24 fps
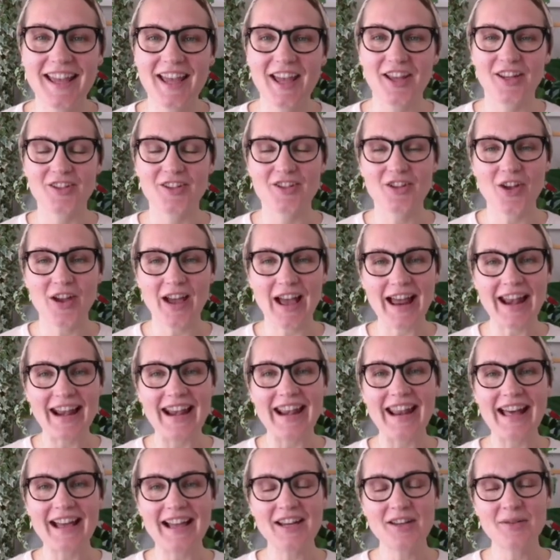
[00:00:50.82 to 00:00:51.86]
the
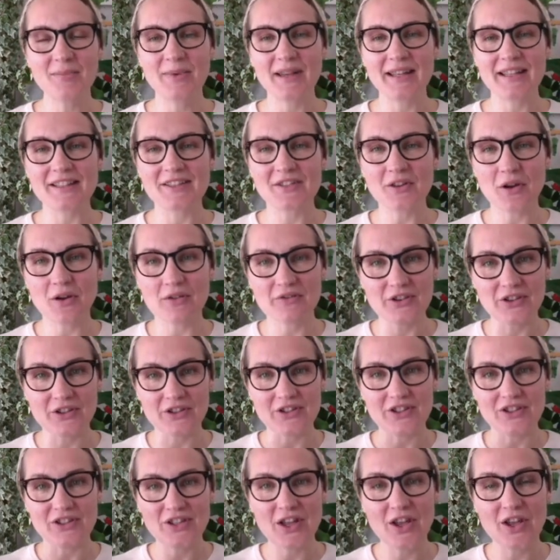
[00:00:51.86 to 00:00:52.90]
alignment of our
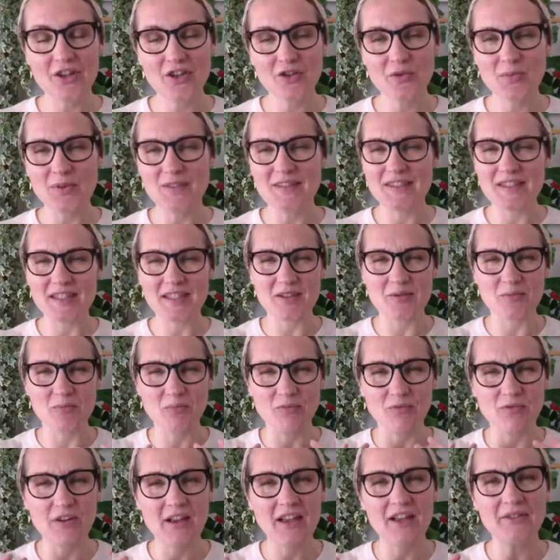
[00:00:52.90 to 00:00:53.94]
sun with this
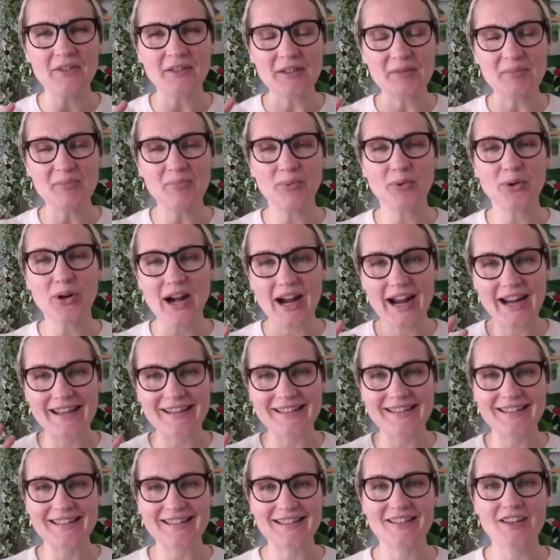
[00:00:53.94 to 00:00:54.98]
very
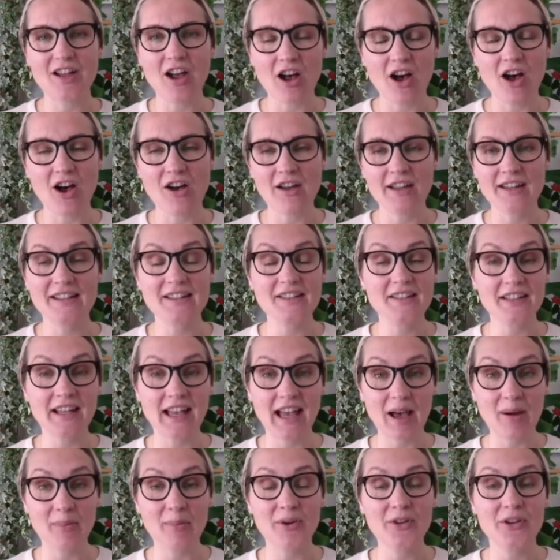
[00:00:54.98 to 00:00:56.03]
bright star is going to
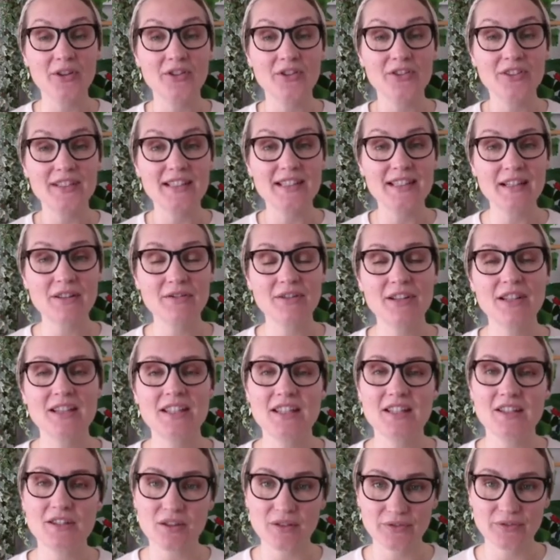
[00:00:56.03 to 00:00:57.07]
happen on the
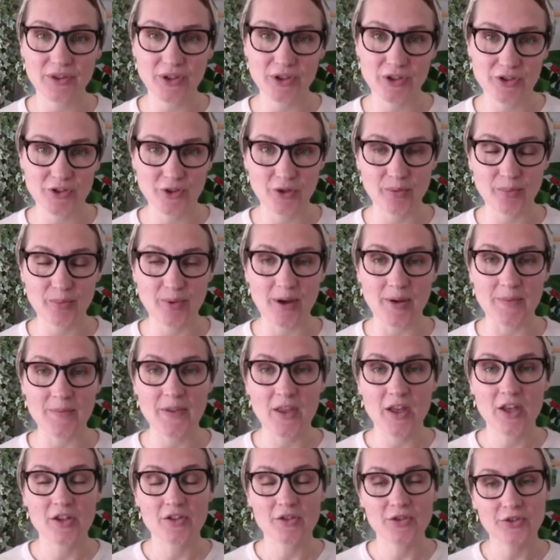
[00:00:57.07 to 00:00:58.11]
17th of October.
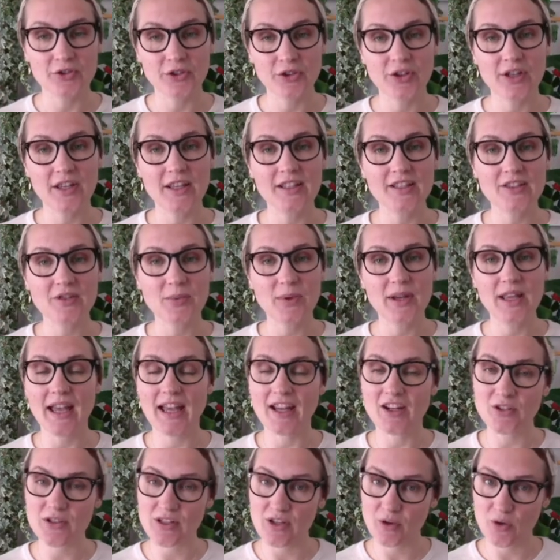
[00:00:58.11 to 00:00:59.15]
So the gateway
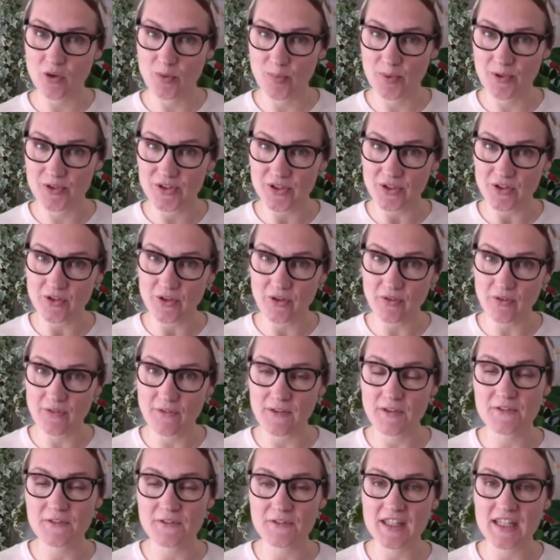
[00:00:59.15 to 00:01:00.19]
actually opens on the
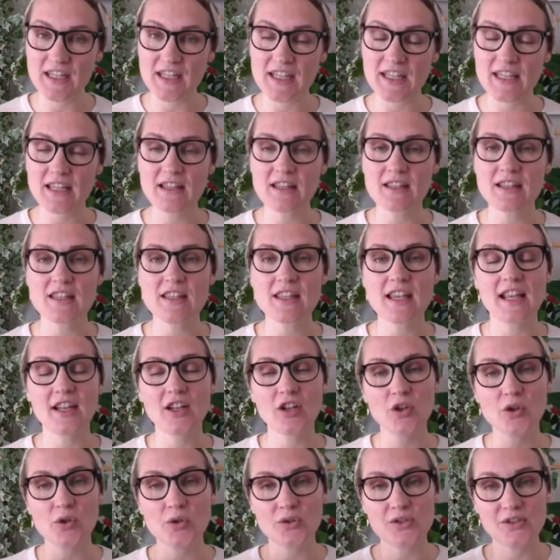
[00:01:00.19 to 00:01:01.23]
15th
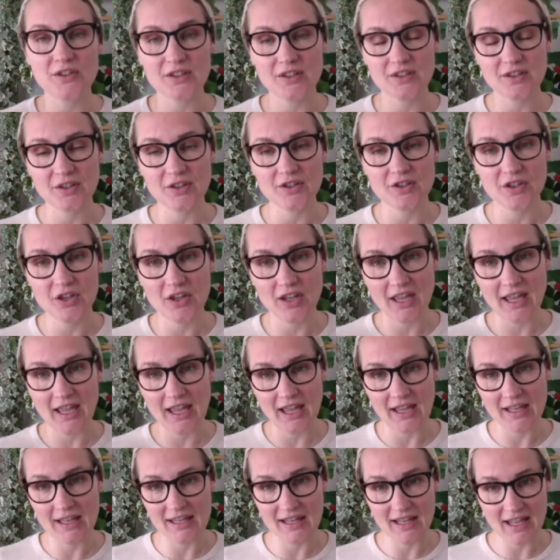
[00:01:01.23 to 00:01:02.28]
and closes on the
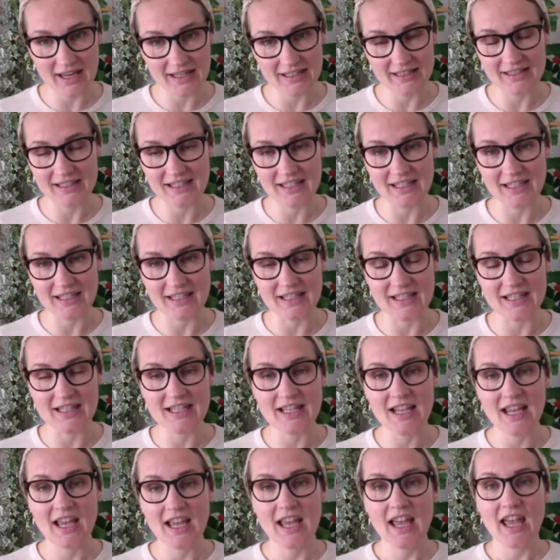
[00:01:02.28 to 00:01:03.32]
19th.
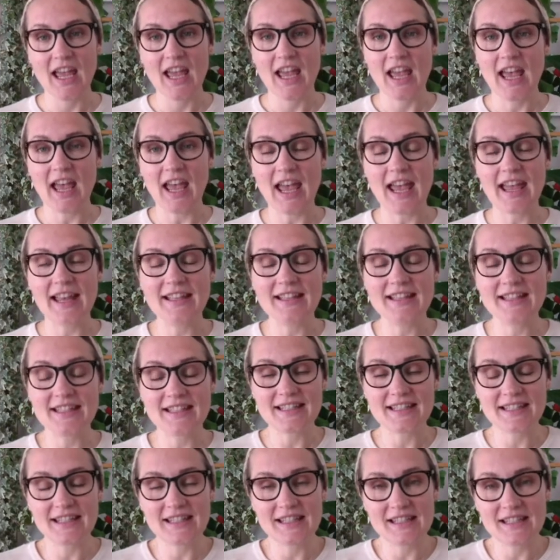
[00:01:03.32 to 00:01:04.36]
And
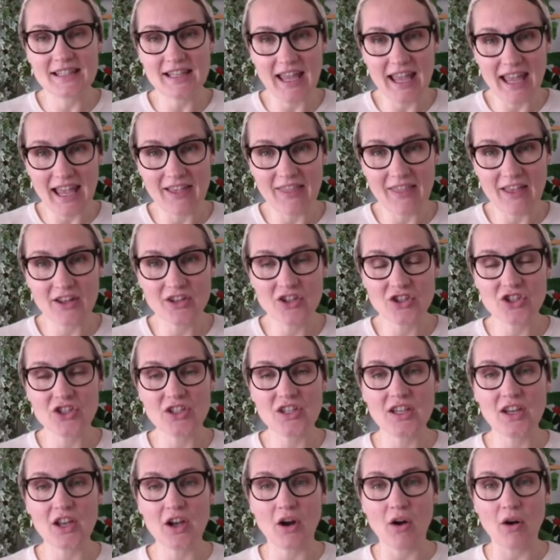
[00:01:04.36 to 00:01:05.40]
this
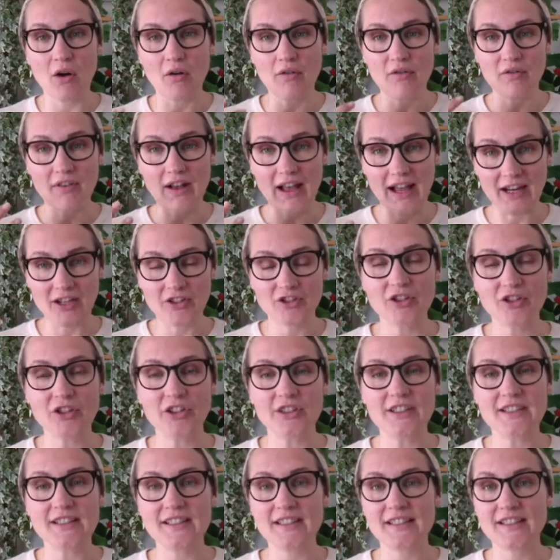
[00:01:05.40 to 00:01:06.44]
energy of
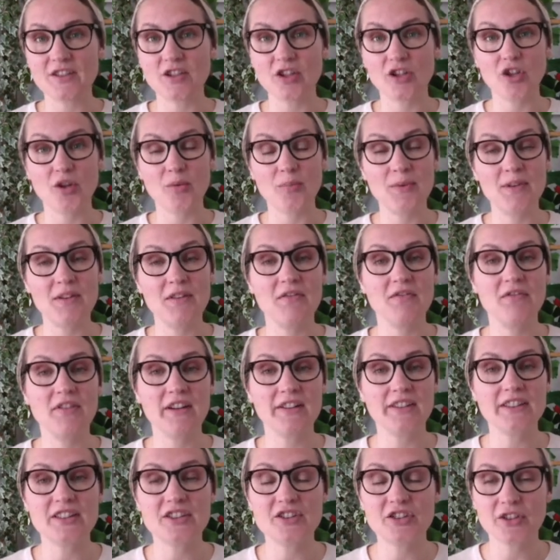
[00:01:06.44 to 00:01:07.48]
Arcturus is going to be
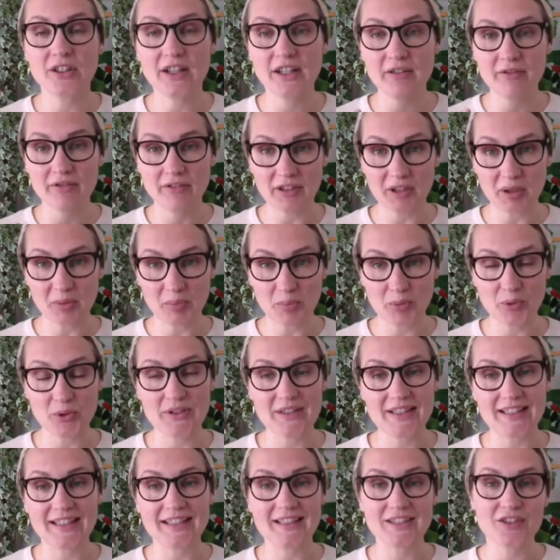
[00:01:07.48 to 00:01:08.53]
very strong and very
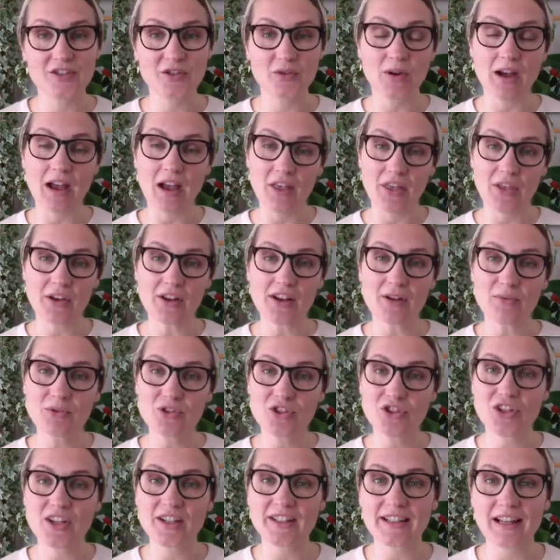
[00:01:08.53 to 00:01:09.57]
potent. So I thought I would
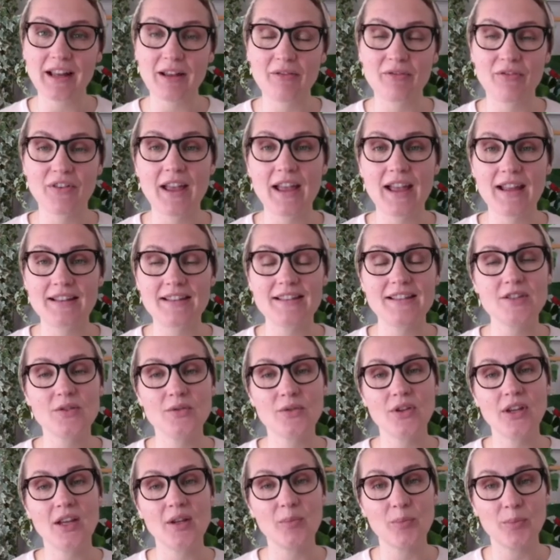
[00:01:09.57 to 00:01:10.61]
share in advance so
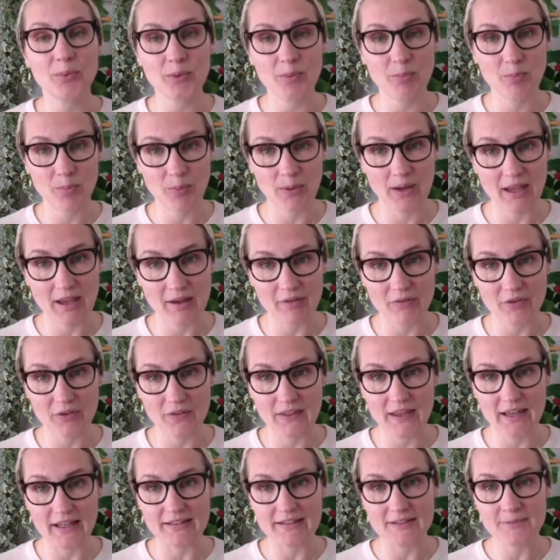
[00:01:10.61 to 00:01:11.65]
you can prepare for
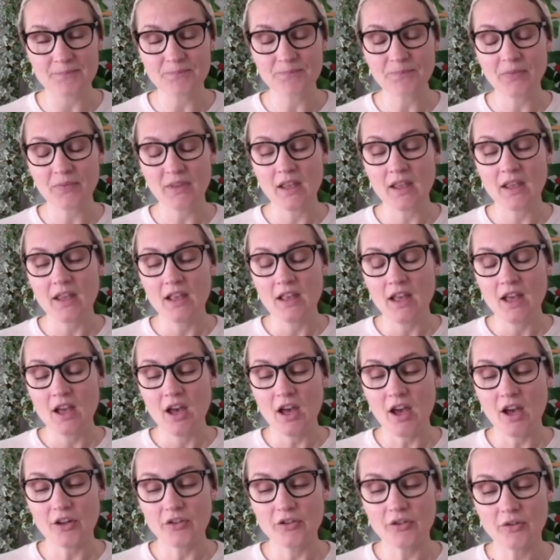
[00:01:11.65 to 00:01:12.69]
that.
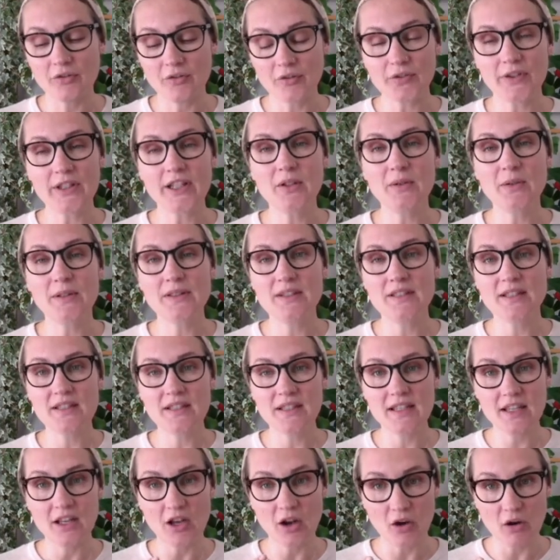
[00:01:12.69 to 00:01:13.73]
The
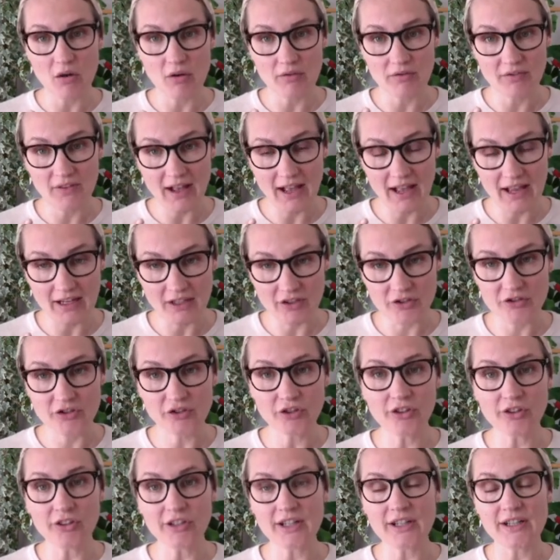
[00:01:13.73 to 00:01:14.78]
frequency of
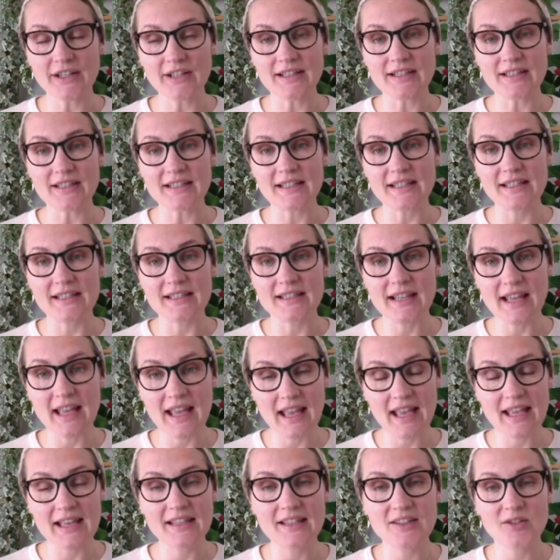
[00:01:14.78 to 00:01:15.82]
Arcturus is
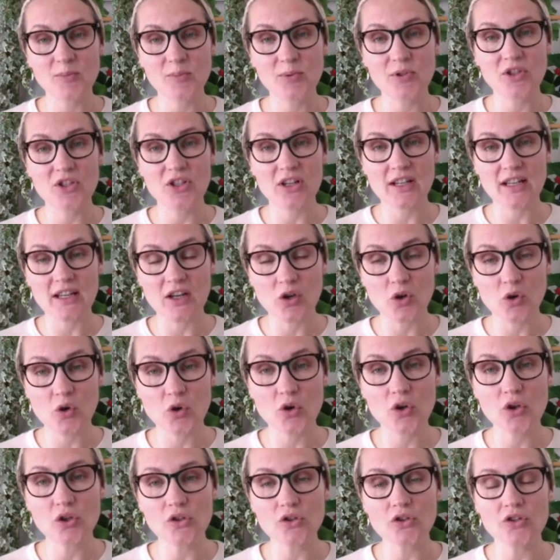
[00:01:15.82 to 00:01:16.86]
especially
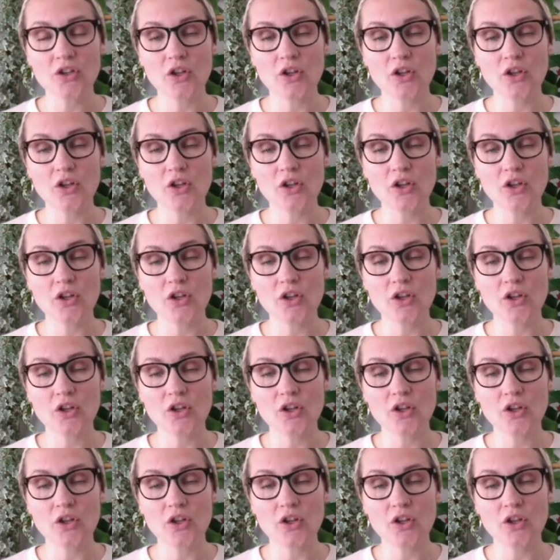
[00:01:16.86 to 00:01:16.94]
good